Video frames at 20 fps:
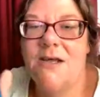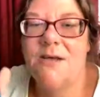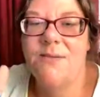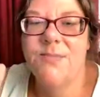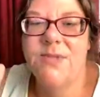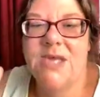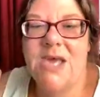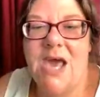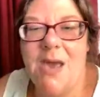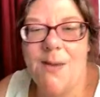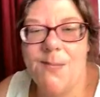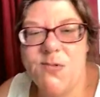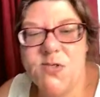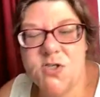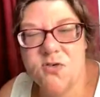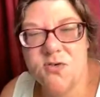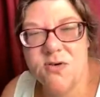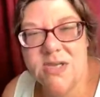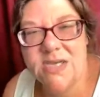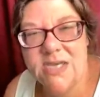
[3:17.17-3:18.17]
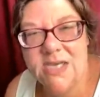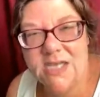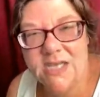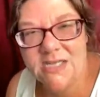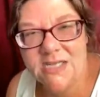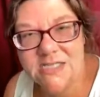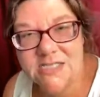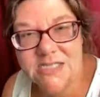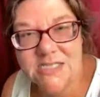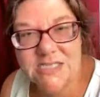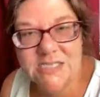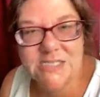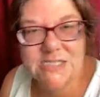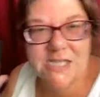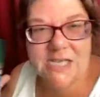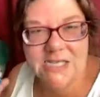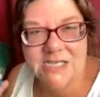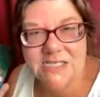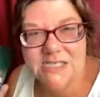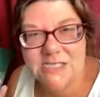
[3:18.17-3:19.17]
I'm capturing it in
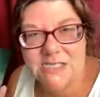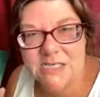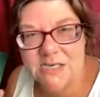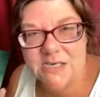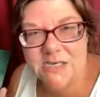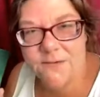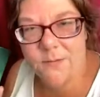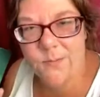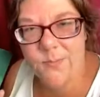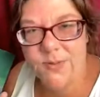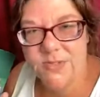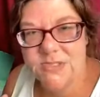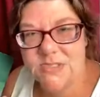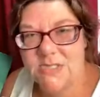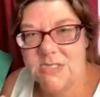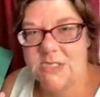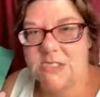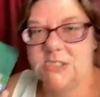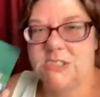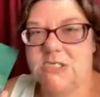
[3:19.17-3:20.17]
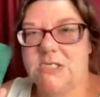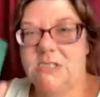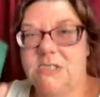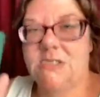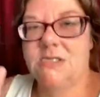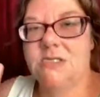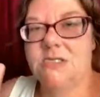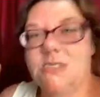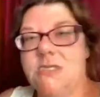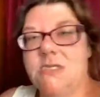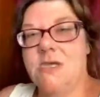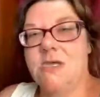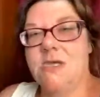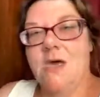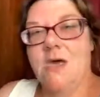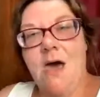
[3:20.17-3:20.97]
six different positions.